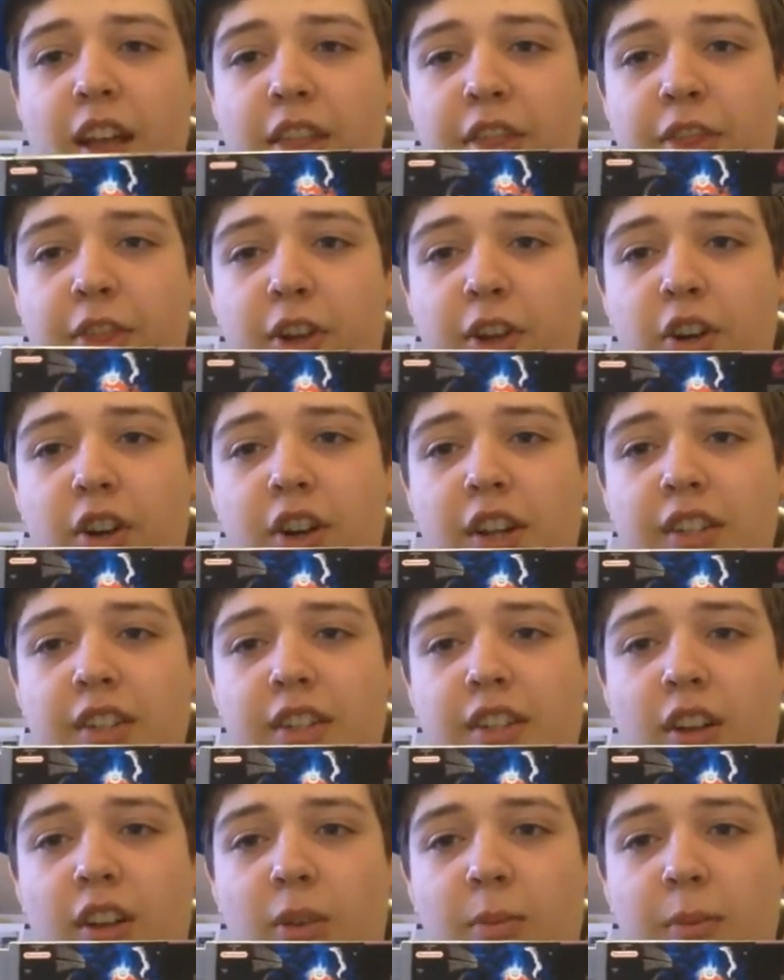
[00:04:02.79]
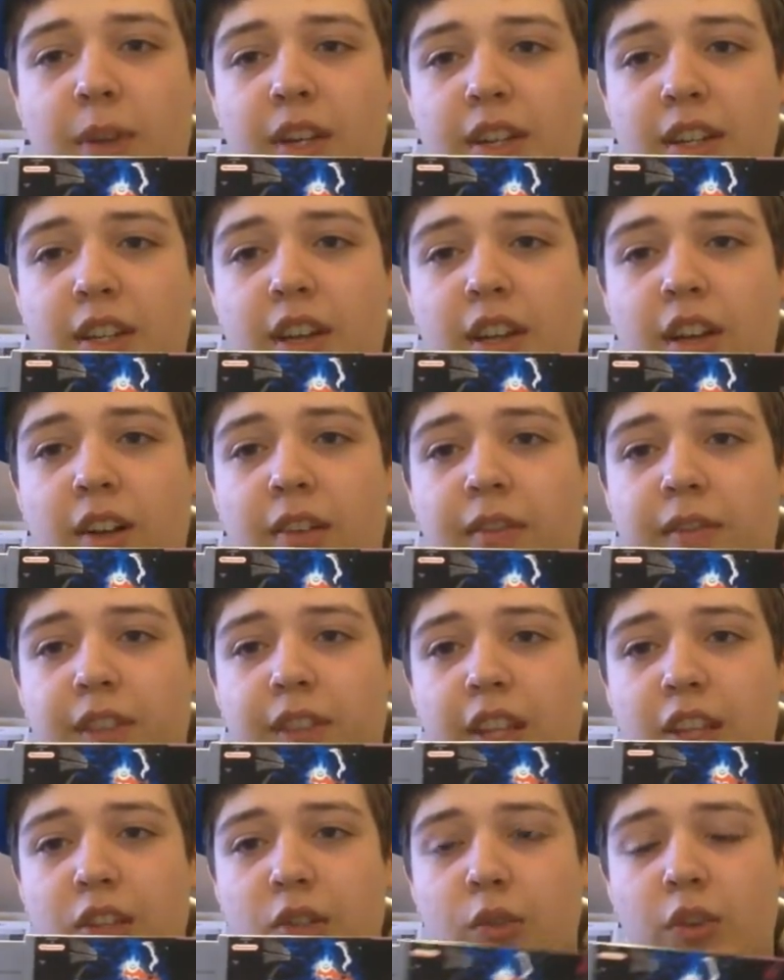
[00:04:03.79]
3rd installment of
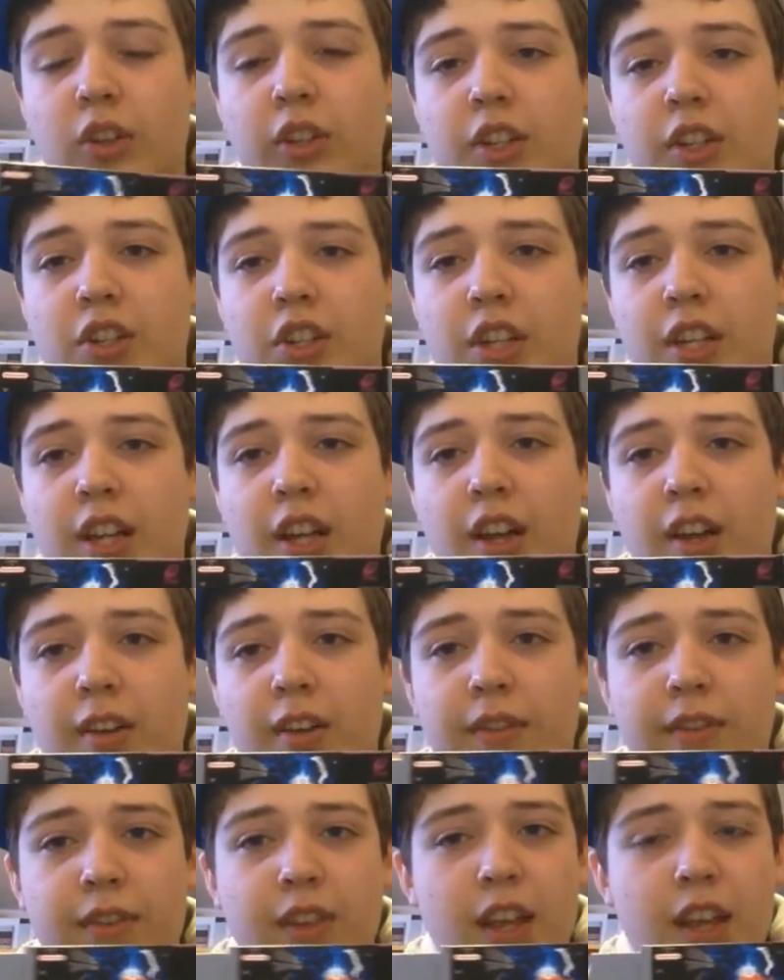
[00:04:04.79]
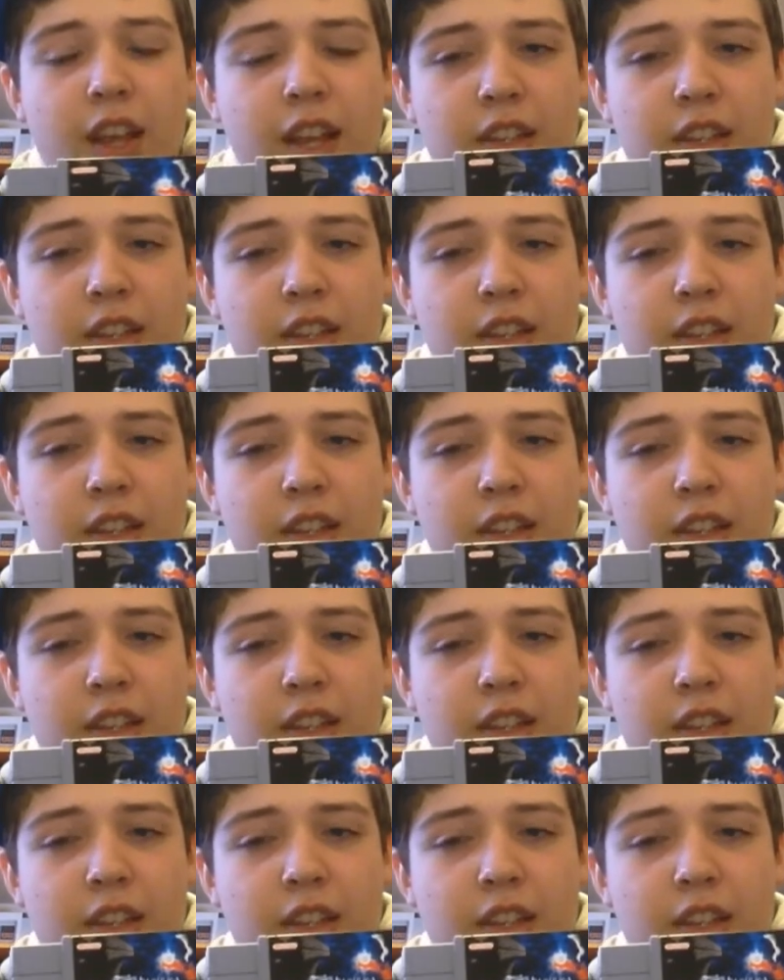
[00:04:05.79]
the trilogy of